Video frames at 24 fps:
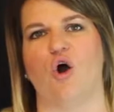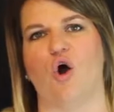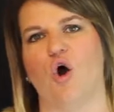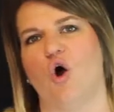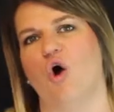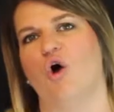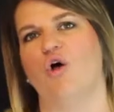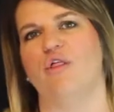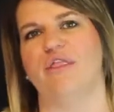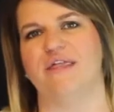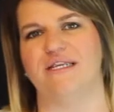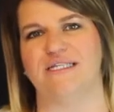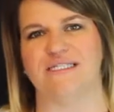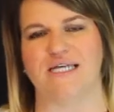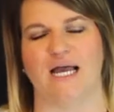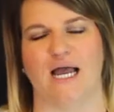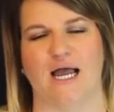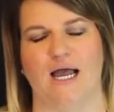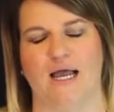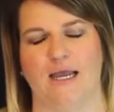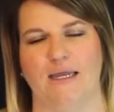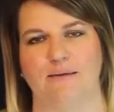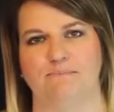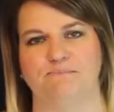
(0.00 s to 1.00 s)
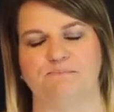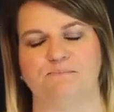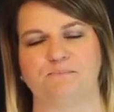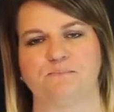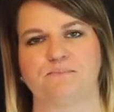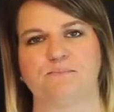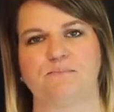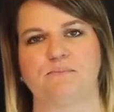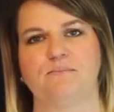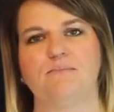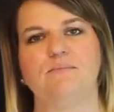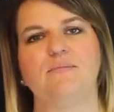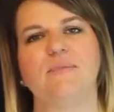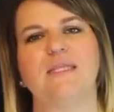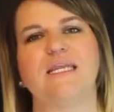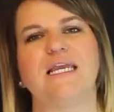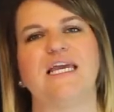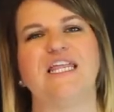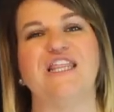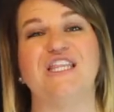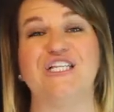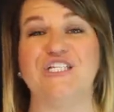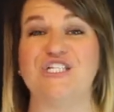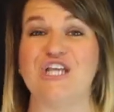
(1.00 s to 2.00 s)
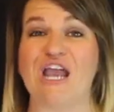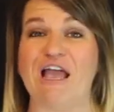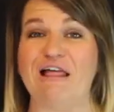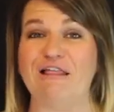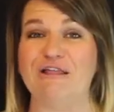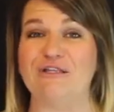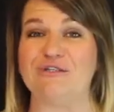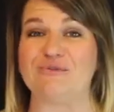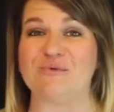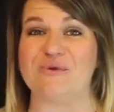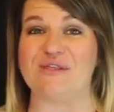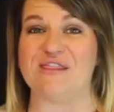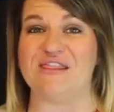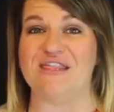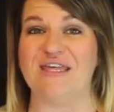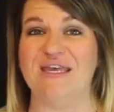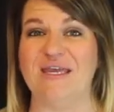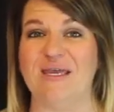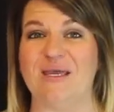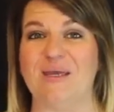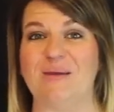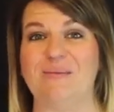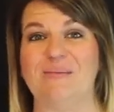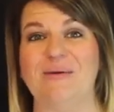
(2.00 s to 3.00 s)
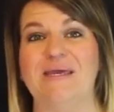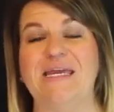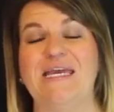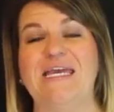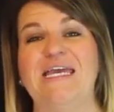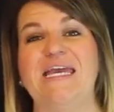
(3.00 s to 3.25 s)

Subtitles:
all the time. The challenge with them